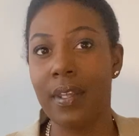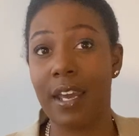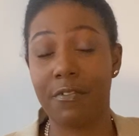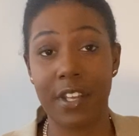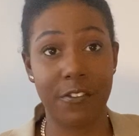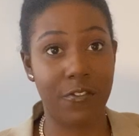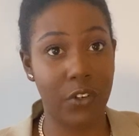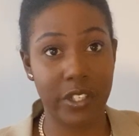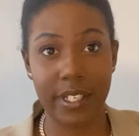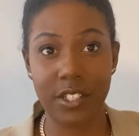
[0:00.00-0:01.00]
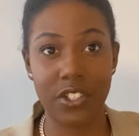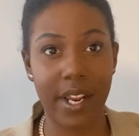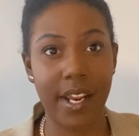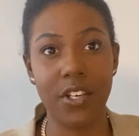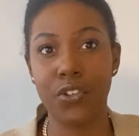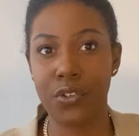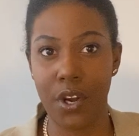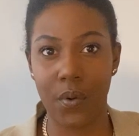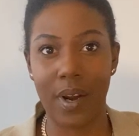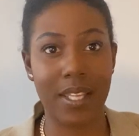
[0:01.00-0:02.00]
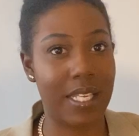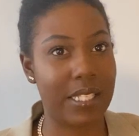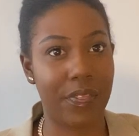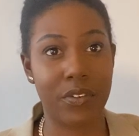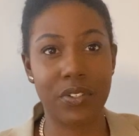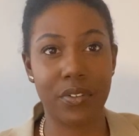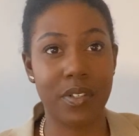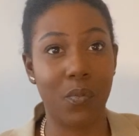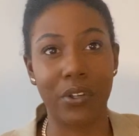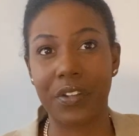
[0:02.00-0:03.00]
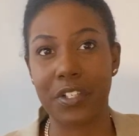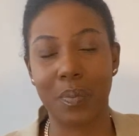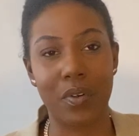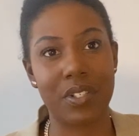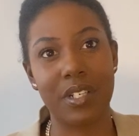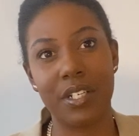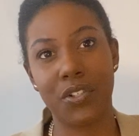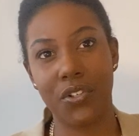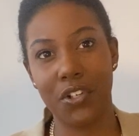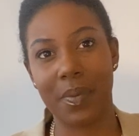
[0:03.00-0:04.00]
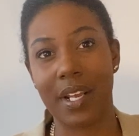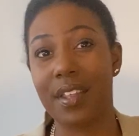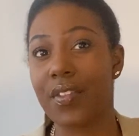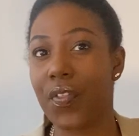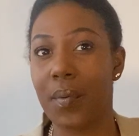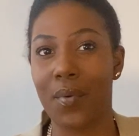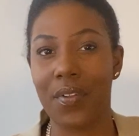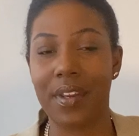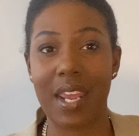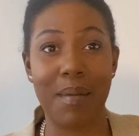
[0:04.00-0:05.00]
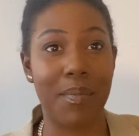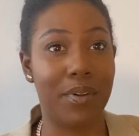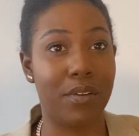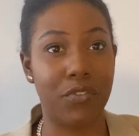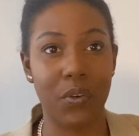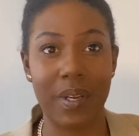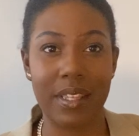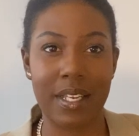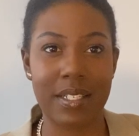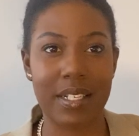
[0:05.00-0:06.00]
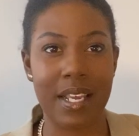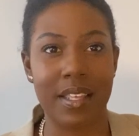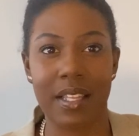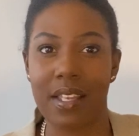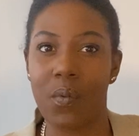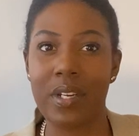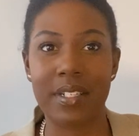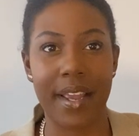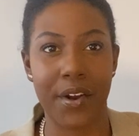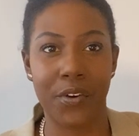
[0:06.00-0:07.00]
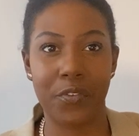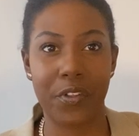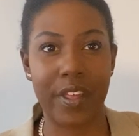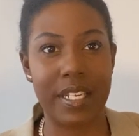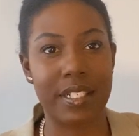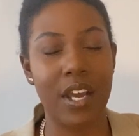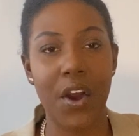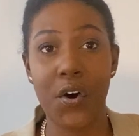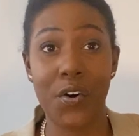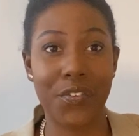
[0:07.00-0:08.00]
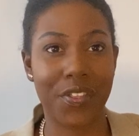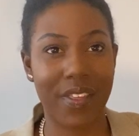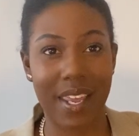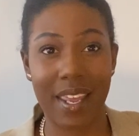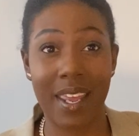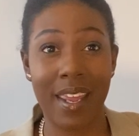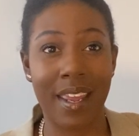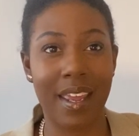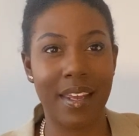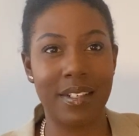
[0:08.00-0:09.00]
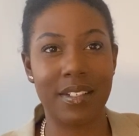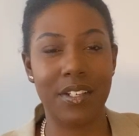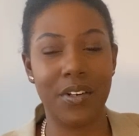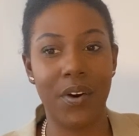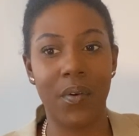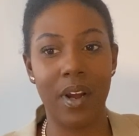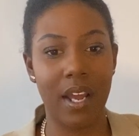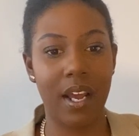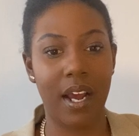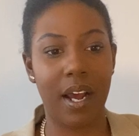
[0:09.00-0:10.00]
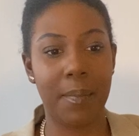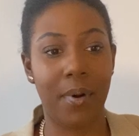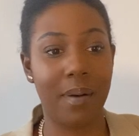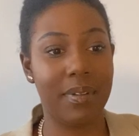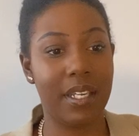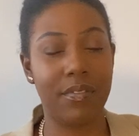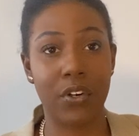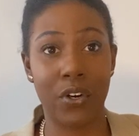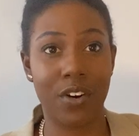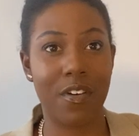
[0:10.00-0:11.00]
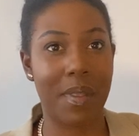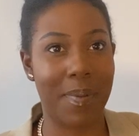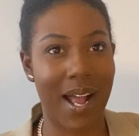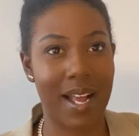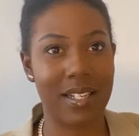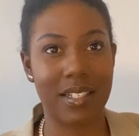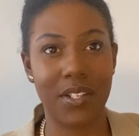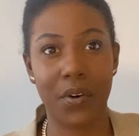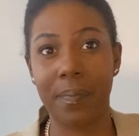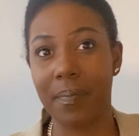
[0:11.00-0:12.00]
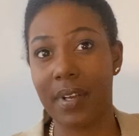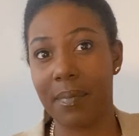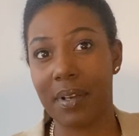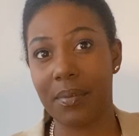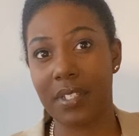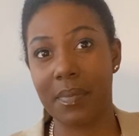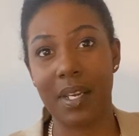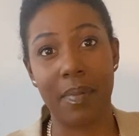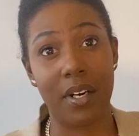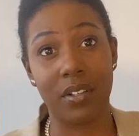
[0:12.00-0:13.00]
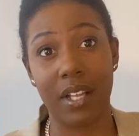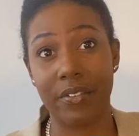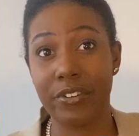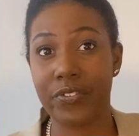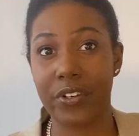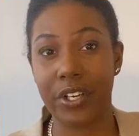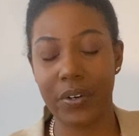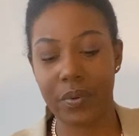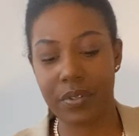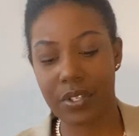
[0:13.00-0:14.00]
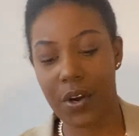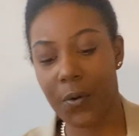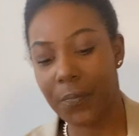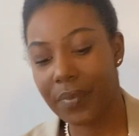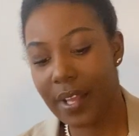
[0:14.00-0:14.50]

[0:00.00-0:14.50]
have they fully changed? No, I think that there's still some work that this person needs to do, but I think they're more than capable of doing this, and I think that once they get over this overthinking and, you know, probably even hurt from the past, then they're going to be able to be a better lover for you, so...